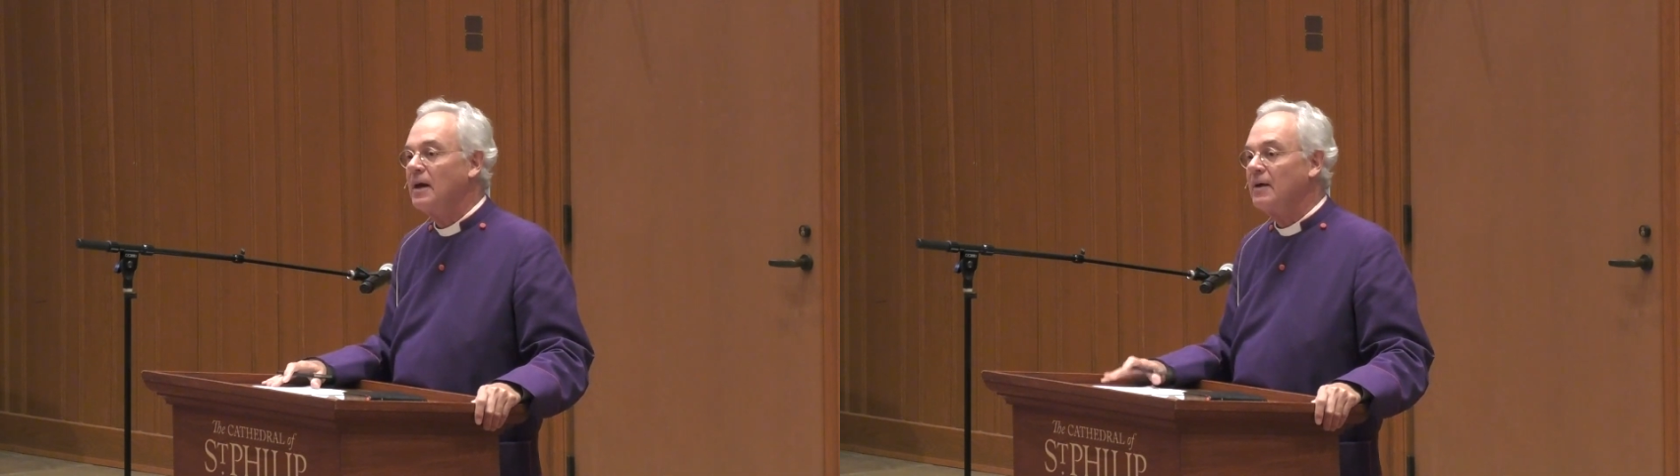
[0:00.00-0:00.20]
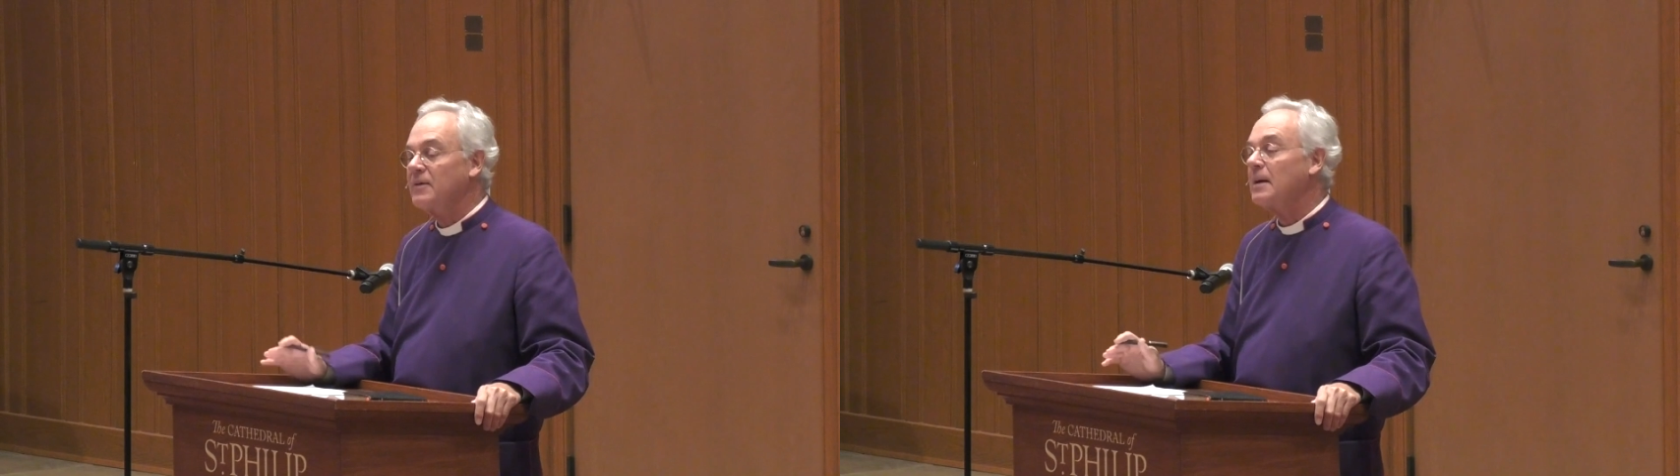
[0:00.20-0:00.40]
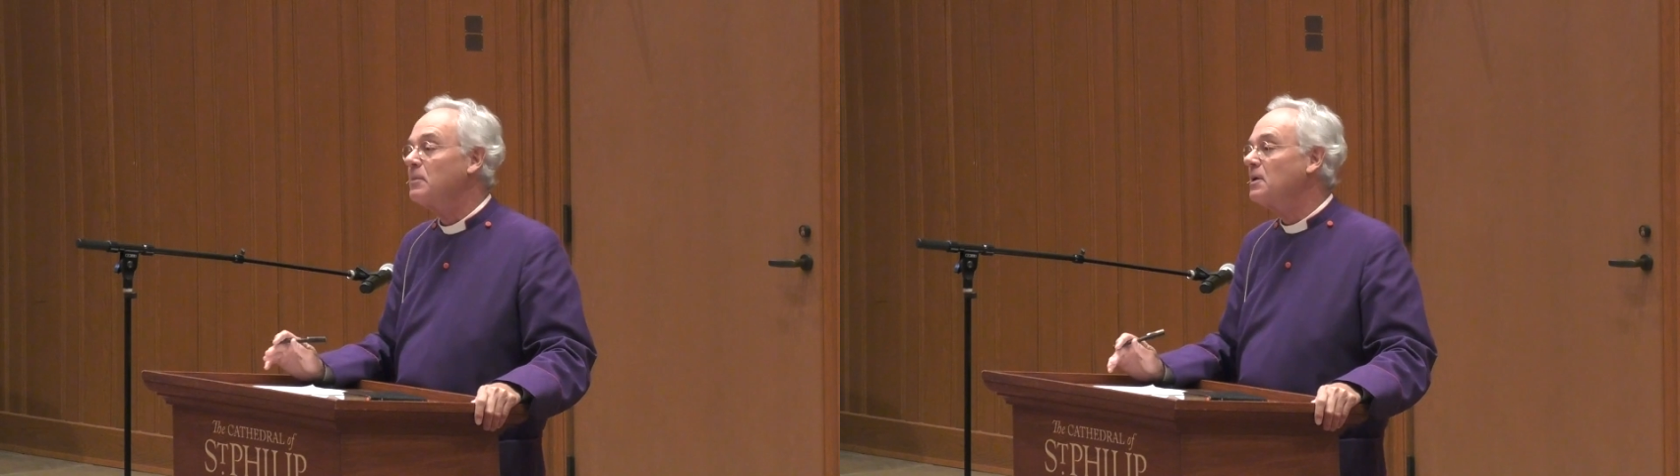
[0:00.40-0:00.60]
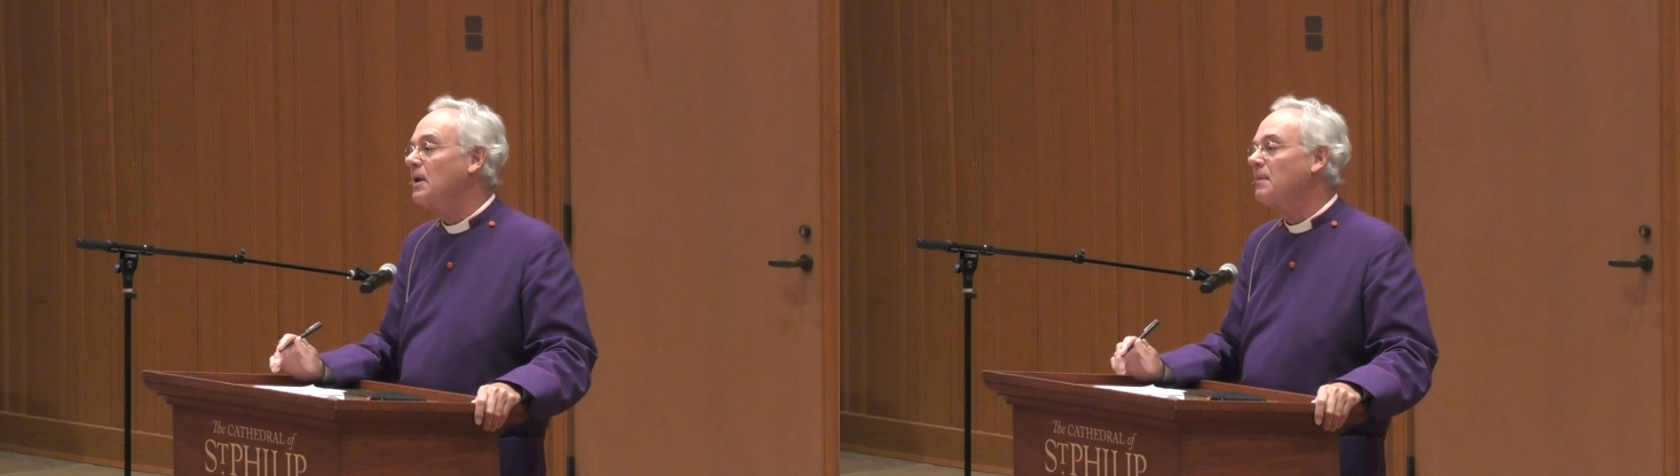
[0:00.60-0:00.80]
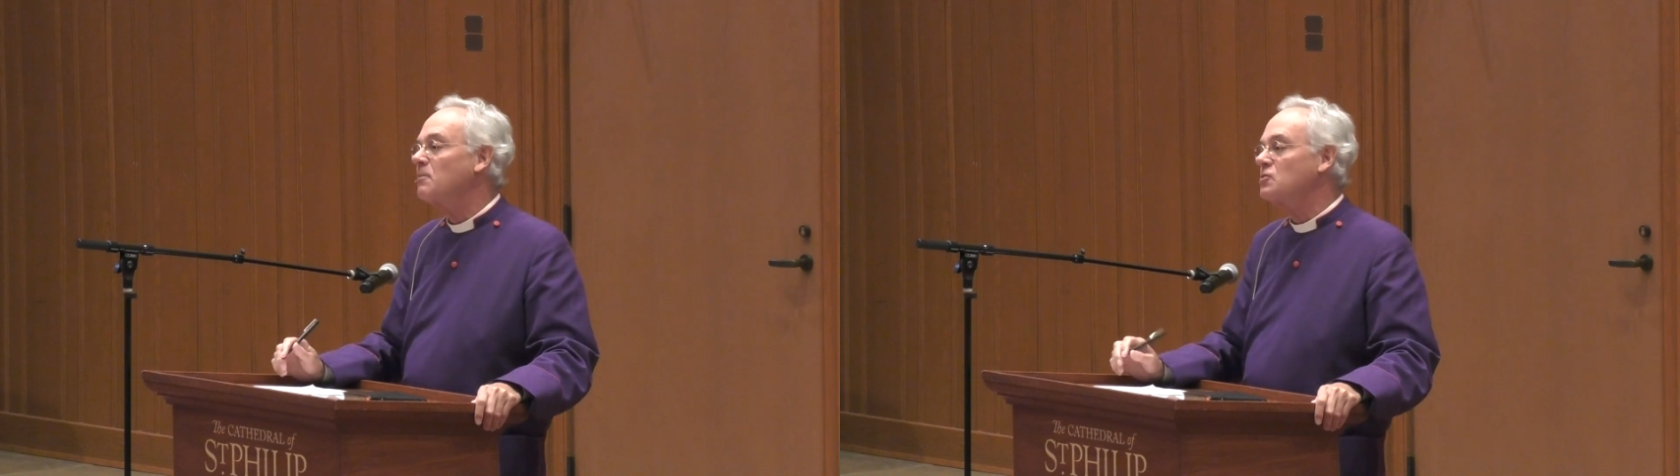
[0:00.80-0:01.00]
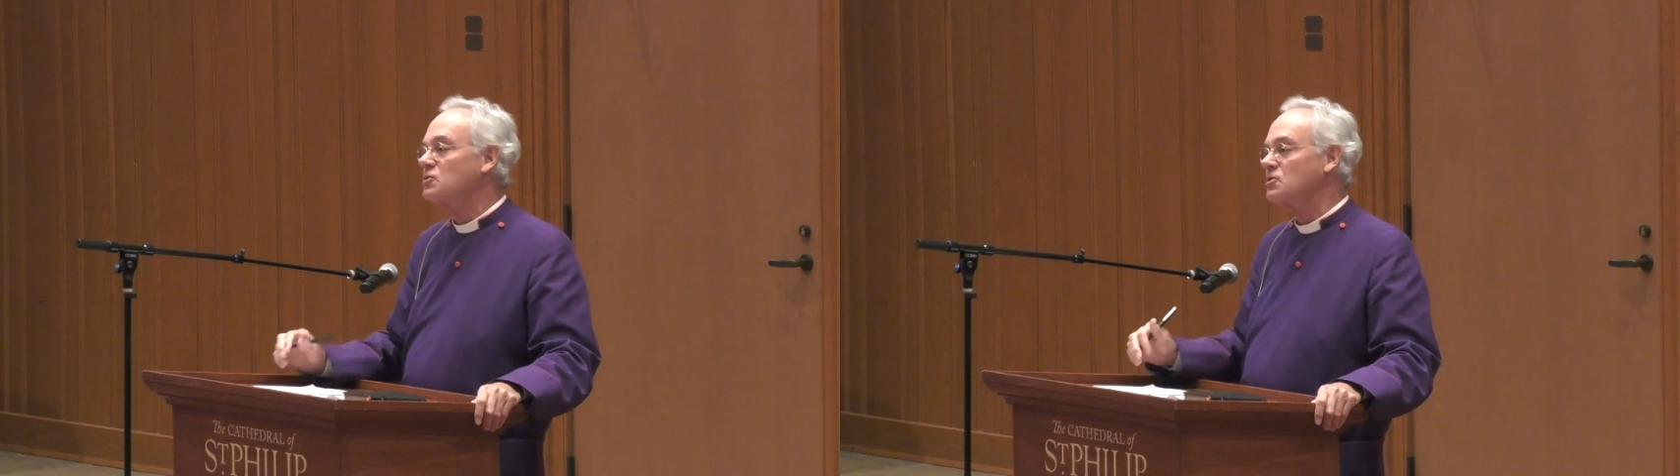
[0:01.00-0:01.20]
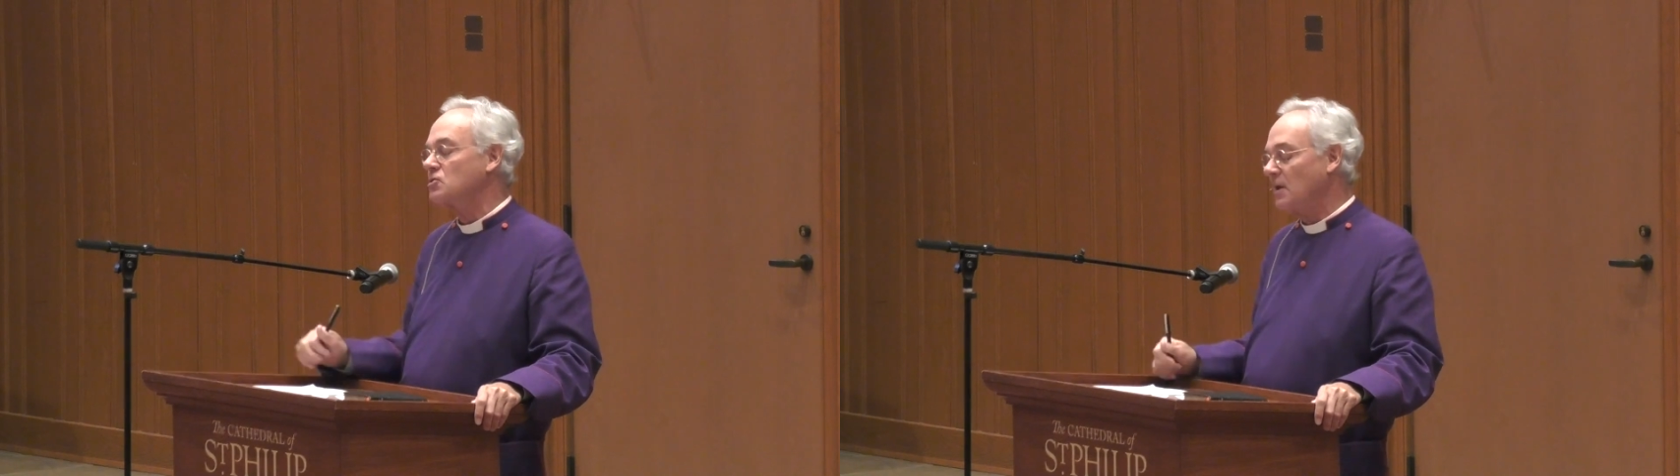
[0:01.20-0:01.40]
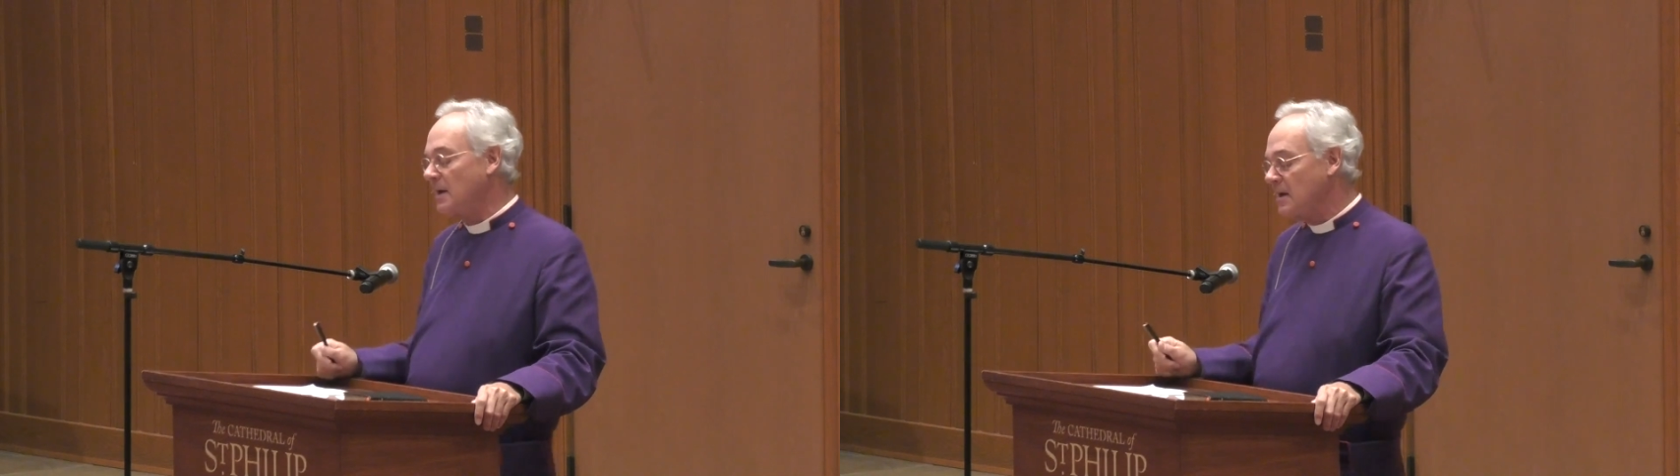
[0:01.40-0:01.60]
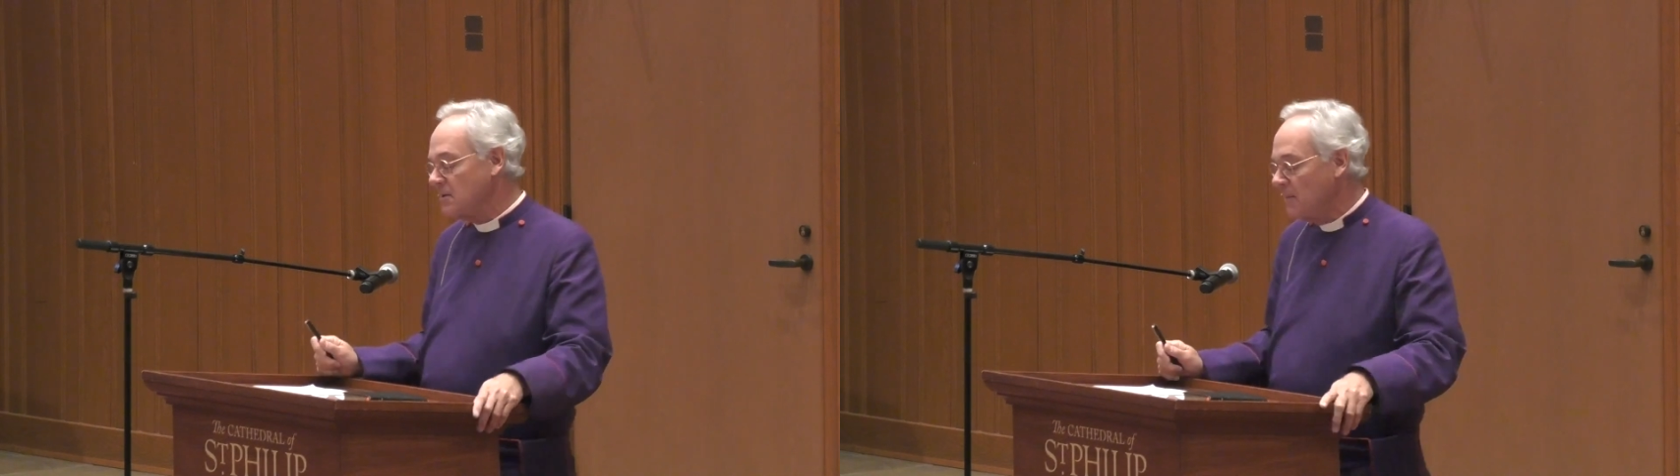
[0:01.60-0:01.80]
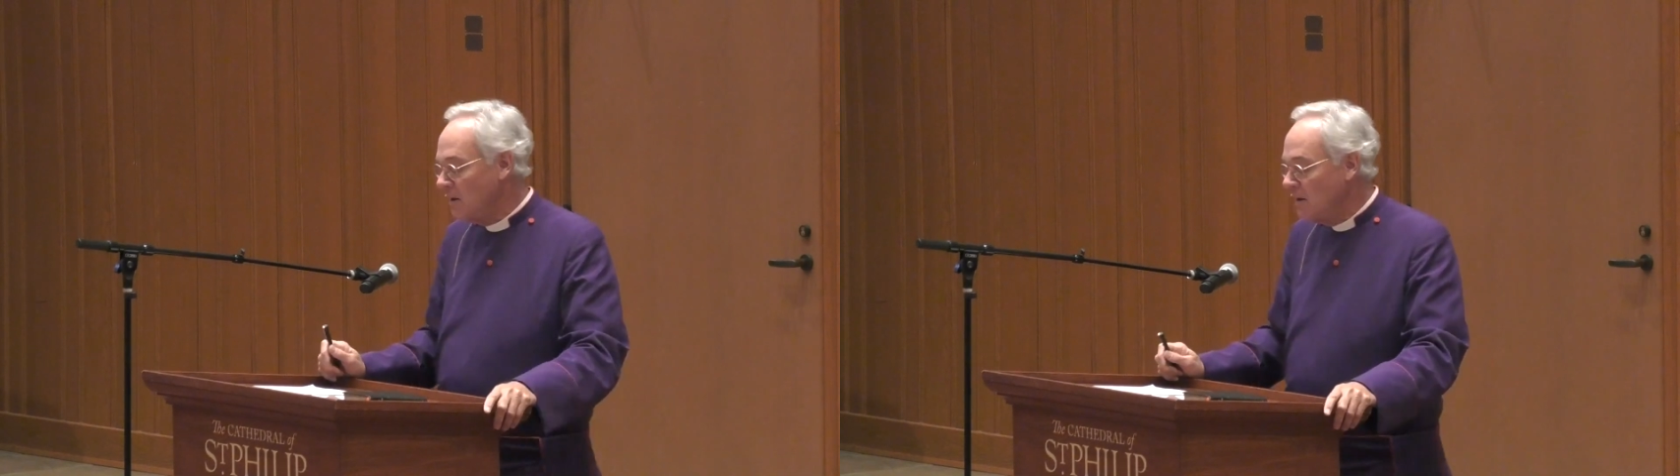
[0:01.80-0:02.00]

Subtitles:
and that becomes the slate.